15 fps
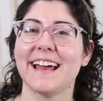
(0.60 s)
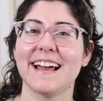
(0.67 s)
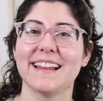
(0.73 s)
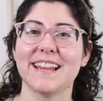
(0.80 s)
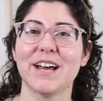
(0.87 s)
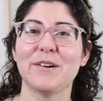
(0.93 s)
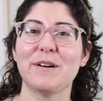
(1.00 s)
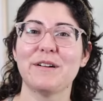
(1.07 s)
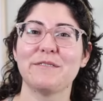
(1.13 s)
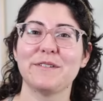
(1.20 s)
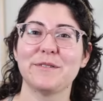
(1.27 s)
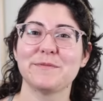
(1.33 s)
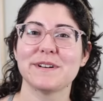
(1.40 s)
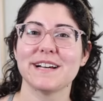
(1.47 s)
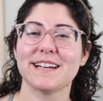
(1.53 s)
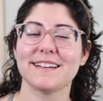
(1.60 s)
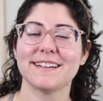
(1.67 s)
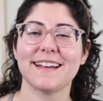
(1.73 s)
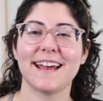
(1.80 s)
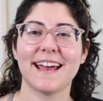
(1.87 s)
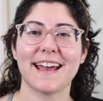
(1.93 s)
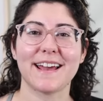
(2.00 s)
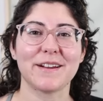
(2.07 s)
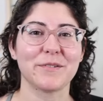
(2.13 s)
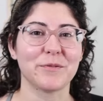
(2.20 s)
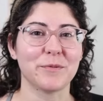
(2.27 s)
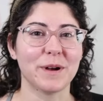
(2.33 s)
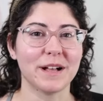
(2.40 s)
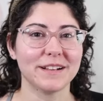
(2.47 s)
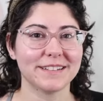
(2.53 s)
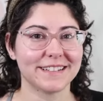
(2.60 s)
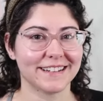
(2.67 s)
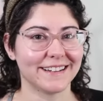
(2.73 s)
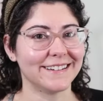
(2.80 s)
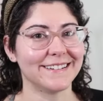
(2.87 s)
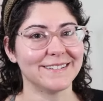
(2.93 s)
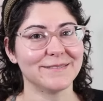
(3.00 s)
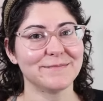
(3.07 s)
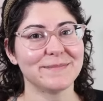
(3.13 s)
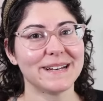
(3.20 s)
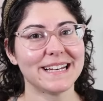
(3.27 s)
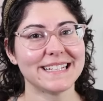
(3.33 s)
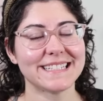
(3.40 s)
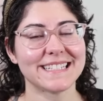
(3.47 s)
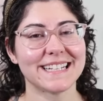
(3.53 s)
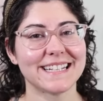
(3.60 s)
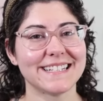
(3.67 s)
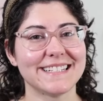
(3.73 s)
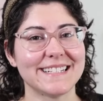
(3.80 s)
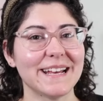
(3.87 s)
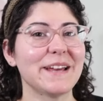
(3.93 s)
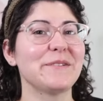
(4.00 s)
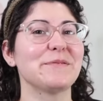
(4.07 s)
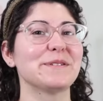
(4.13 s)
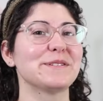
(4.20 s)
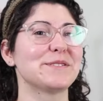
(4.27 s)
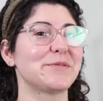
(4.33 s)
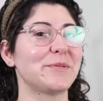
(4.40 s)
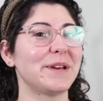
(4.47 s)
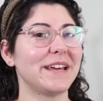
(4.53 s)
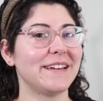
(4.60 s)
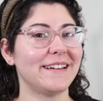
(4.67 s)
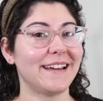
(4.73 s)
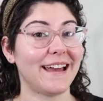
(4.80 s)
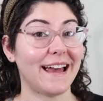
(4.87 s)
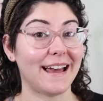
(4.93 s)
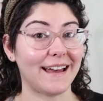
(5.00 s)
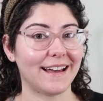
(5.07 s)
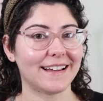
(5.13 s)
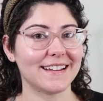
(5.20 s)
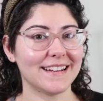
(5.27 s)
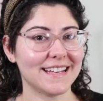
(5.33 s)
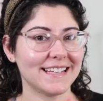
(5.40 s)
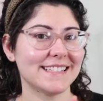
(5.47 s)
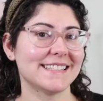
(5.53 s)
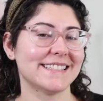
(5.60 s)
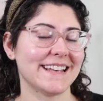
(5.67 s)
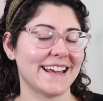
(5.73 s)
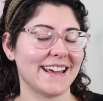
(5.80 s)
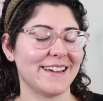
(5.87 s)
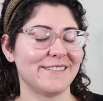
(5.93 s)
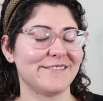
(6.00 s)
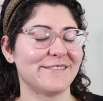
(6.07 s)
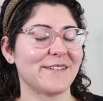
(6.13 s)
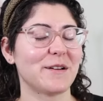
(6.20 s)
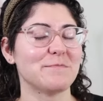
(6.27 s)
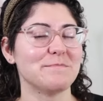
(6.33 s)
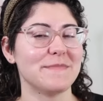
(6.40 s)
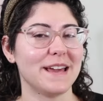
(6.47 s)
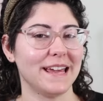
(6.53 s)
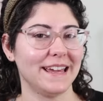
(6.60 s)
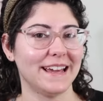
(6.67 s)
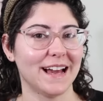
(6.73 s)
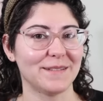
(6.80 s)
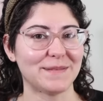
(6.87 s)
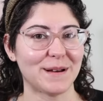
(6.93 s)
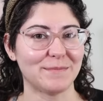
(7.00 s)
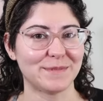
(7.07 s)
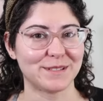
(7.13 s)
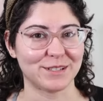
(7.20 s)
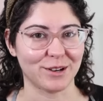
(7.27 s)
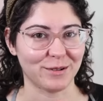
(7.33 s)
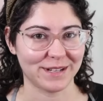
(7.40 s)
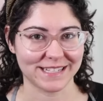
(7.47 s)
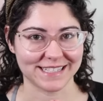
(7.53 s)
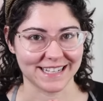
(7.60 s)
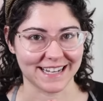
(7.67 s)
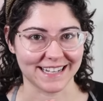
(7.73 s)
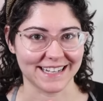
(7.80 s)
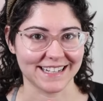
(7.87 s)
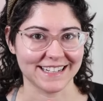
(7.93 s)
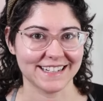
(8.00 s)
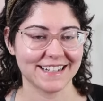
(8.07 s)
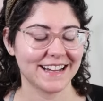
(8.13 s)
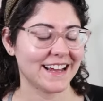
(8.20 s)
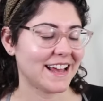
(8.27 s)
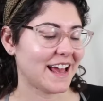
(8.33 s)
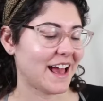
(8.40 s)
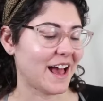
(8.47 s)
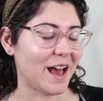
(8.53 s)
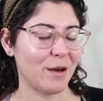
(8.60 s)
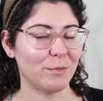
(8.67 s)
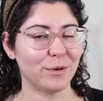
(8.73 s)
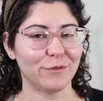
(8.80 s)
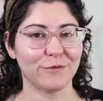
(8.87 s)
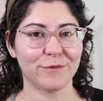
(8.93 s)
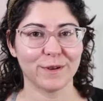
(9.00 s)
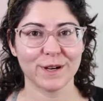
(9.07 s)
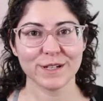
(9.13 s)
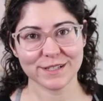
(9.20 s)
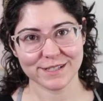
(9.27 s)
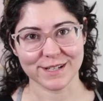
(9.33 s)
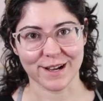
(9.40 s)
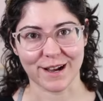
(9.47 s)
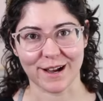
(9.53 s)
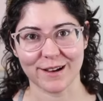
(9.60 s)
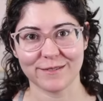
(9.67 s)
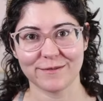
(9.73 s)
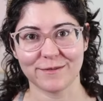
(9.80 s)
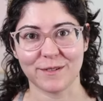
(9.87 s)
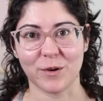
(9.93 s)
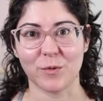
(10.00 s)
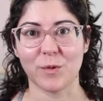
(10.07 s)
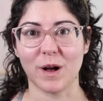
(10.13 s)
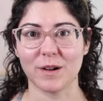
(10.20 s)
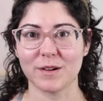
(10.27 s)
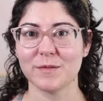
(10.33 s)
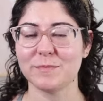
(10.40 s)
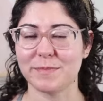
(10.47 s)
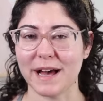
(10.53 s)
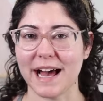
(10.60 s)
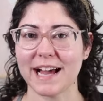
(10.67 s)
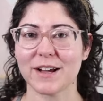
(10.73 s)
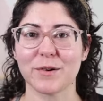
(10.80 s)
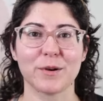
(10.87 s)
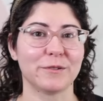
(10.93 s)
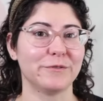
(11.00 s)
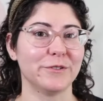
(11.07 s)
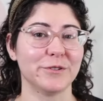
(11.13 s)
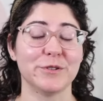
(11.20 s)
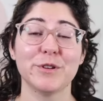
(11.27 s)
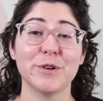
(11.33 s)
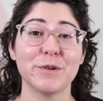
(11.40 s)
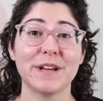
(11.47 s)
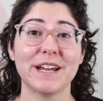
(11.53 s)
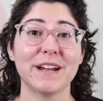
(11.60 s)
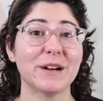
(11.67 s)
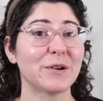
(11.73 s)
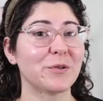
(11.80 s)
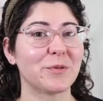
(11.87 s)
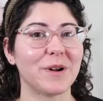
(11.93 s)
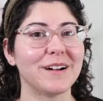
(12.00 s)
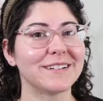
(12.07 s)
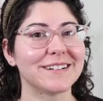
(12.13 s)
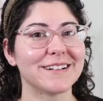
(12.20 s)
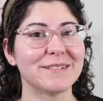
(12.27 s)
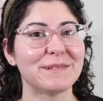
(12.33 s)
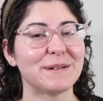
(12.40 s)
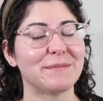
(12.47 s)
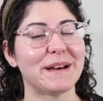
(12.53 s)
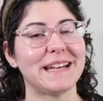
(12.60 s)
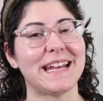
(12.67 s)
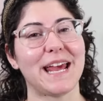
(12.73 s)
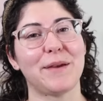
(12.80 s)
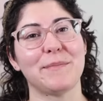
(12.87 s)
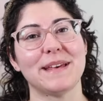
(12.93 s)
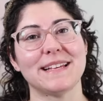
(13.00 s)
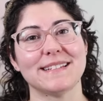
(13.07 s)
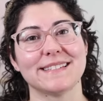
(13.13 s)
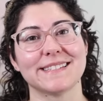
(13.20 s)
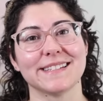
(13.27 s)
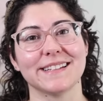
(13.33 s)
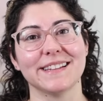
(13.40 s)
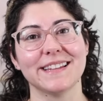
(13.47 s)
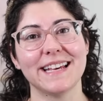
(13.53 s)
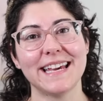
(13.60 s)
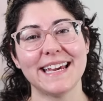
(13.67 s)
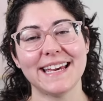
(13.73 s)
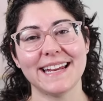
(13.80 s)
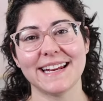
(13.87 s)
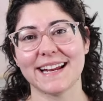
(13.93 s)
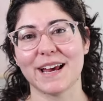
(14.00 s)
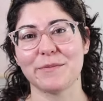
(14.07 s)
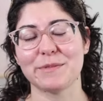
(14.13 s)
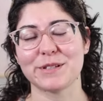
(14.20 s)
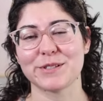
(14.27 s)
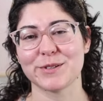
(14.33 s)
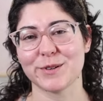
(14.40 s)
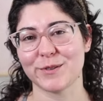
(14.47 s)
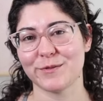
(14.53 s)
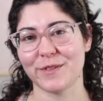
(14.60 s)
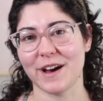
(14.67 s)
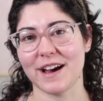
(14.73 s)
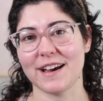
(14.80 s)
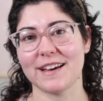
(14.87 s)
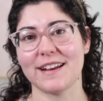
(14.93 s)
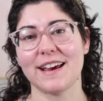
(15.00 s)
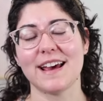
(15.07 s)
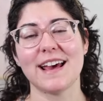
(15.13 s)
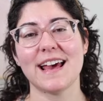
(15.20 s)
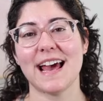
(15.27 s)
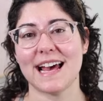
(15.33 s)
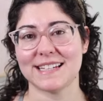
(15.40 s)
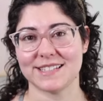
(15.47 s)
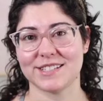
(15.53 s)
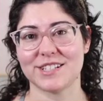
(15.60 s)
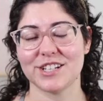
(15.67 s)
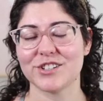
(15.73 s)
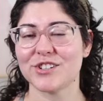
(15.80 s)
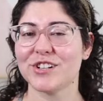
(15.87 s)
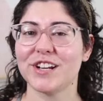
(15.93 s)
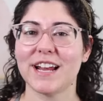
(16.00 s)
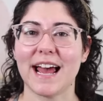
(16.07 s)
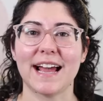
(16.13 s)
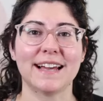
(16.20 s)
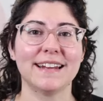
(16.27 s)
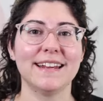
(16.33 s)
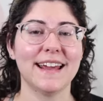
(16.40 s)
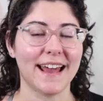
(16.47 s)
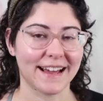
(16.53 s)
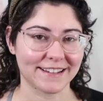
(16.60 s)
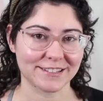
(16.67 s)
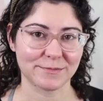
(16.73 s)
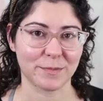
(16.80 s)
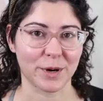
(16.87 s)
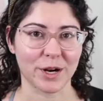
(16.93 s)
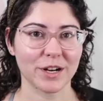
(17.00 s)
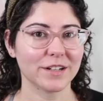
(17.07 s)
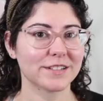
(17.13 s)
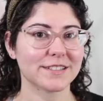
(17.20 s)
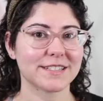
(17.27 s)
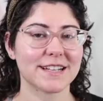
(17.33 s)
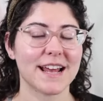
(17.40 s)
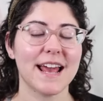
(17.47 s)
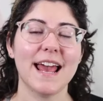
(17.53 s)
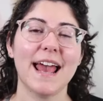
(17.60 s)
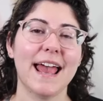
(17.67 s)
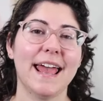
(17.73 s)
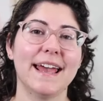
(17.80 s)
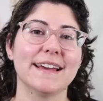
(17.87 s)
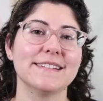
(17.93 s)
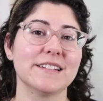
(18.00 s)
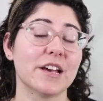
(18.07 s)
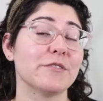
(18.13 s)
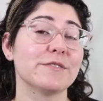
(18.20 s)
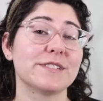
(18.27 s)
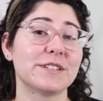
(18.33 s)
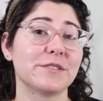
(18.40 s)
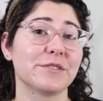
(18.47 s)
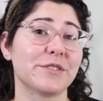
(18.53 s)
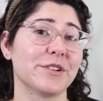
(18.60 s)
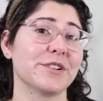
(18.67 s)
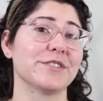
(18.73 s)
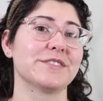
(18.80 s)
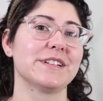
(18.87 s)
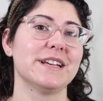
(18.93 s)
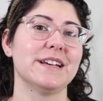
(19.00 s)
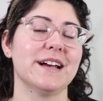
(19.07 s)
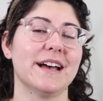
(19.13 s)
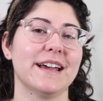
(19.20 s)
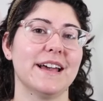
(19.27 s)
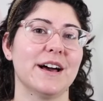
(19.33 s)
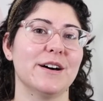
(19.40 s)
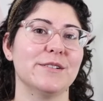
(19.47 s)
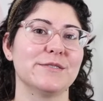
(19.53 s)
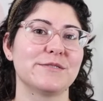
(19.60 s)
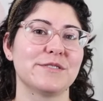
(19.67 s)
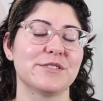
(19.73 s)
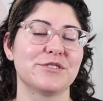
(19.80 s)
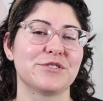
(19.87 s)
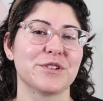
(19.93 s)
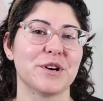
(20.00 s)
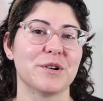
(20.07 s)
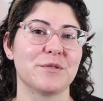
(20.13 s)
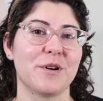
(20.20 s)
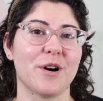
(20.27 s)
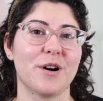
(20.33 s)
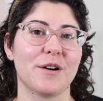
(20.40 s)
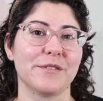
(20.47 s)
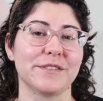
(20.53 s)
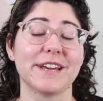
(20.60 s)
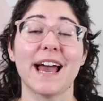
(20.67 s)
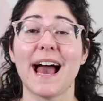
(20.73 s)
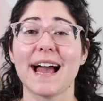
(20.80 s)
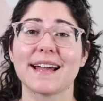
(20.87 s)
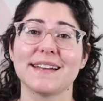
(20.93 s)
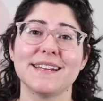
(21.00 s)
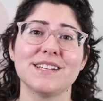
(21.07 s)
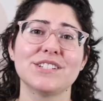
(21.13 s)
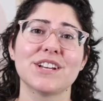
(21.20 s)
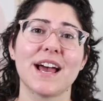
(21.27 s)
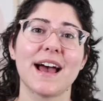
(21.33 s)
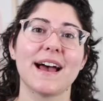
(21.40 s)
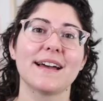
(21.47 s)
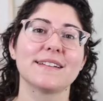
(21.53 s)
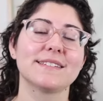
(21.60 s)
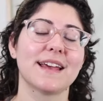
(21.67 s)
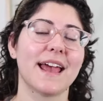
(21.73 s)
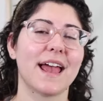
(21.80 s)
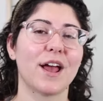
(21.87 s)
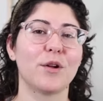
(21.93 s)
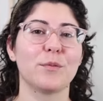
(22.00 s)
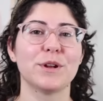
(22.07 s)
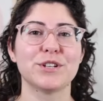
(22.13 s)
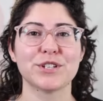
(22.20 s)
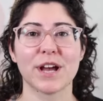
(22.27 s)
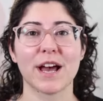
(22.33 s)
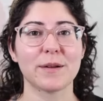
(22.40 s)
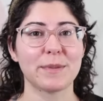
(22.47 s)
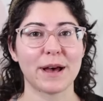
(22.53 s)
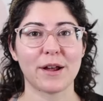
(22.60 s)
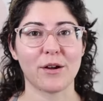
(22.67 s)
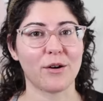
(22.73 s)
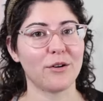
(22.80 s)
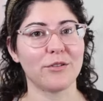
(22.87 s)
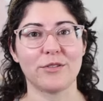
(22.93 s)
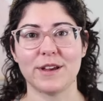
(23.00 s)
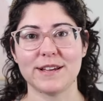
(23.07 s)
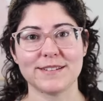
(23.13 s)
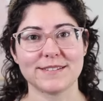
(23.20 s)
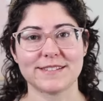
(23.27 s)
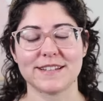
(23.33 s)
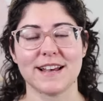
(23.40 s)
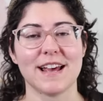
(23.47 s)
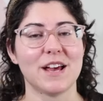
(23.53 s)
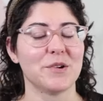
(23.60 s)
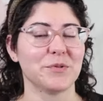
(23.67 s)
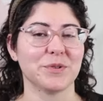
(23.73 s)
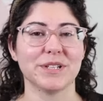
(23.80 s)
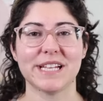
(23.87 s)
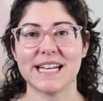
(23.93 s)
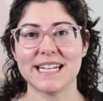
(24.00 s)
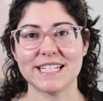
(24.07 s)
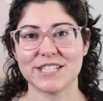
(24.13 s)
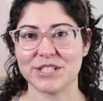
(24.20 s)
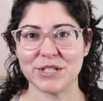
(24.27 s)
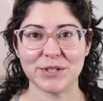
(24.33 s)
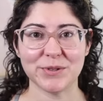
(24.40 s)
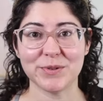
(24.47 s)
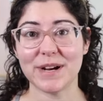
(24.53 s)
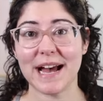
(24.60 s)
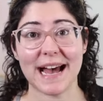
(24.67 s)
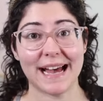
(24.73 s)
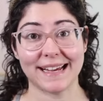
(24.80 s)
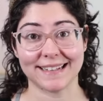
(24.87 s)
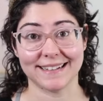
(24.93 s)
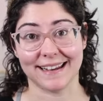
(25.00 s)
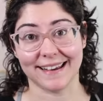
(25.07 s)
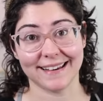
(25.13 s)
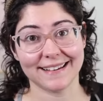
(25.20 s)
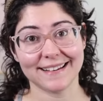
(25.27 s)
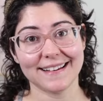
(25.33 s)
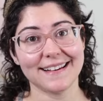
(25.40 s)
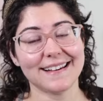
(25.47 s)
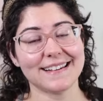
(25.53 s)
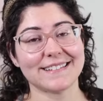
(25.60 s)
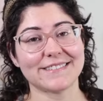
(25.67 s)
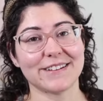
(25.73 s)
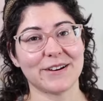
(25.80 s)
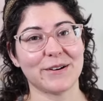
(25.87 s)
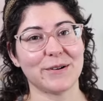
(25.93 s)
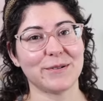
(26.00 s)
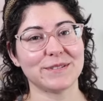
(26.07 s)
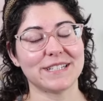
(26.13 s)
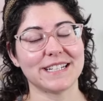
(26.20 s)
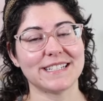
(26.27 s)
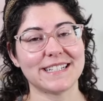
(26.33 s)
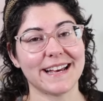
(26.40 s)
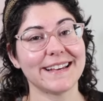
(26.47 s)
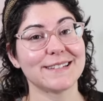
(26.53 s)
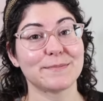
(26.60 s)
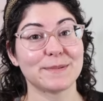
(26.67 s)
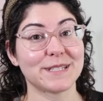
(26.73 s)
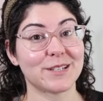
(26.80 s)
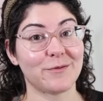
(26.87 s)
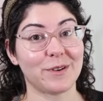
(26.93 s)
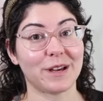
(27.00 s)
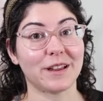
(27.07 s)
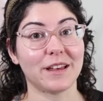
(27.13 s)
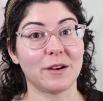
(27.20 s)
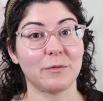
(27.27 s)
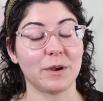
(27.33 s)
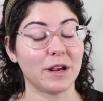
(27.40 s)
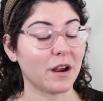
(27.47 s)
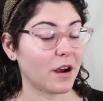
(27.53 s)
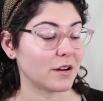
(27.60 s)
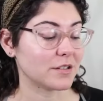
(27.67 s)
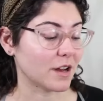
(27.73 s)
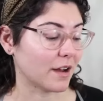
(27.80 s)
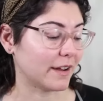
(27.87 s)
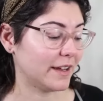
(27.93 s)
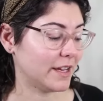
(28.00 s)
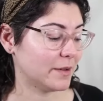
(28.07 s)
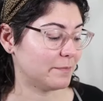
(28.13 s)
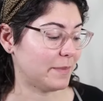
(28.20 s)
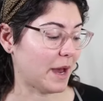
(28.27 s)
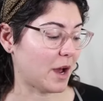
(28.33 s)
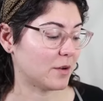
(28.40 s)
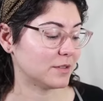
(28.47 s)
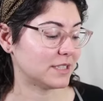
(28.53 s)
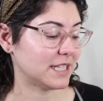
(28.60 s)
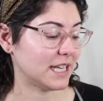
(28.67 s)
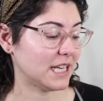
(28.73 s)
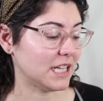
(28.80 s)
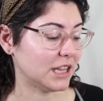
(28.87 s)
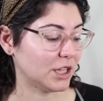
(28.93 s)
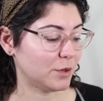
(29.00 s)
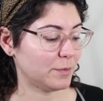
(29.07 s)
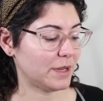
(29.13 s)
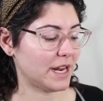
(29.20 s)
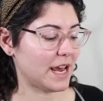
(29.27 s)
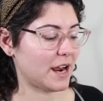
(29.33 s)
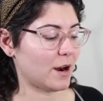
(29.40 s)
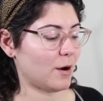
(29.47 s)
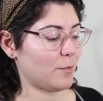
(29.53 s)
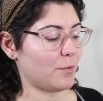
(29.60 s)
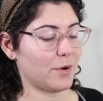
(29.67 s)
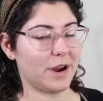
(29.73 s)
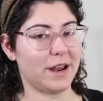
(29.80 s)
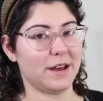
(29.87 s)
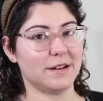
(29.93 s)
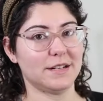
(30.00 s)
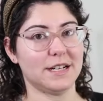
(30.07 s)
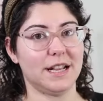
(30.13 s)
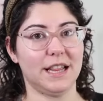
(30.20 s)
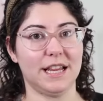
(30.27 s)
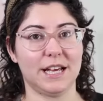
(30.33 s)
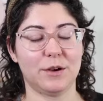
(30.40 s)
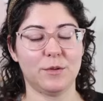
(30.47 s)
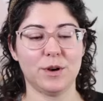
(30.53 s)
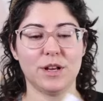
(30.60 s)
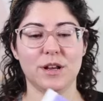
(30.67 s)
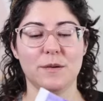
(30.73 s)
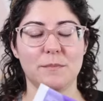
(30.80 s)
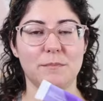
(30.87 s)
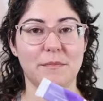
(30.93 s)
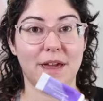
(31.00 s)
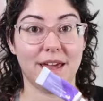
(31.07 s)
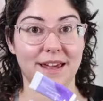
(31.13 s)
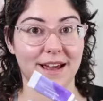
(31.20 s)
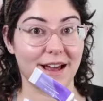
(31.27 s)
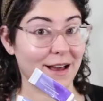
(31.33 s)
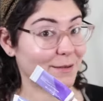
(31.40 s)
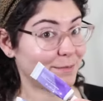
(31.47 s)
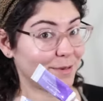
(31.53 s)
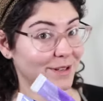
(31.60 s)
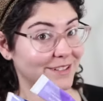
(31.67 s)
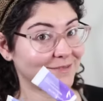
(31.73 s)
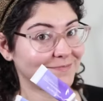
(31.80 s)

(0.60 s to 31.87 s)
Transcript: Hello everyone and welcome. Today we're doing acne-safe makeup. I'm so excited. But first off, welcome back, or if you're new here, welcome. My name is Celine and I'm a certified esthetician and acne expert. And every single Thursday, I host a show called The Acne Chat, and we chat about all things related to acne. So today specifically, we are talking about Illuminare brand liquid makeup.